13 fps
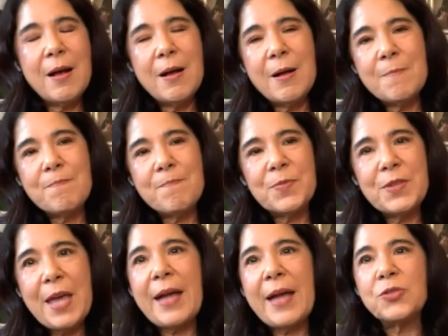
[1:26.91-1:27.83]
um,
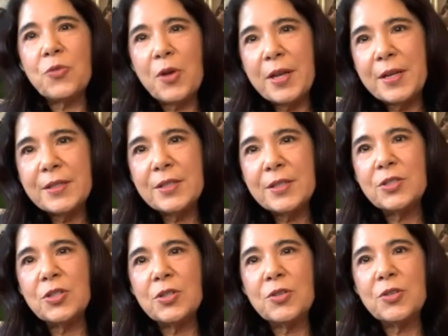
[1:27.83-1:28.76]
tax credits
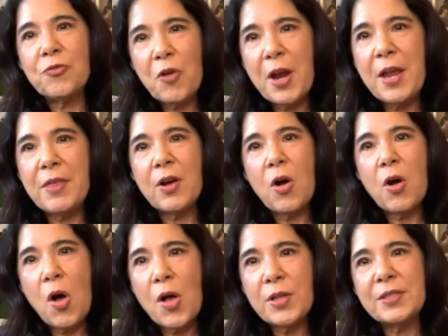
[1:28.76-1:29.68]
to defray the
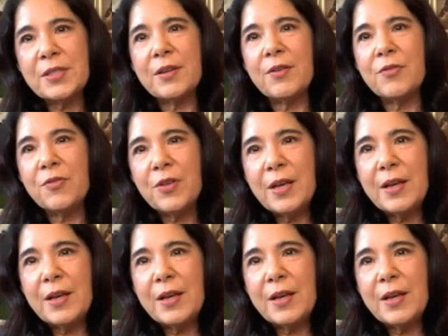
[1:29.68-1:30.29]
cost of,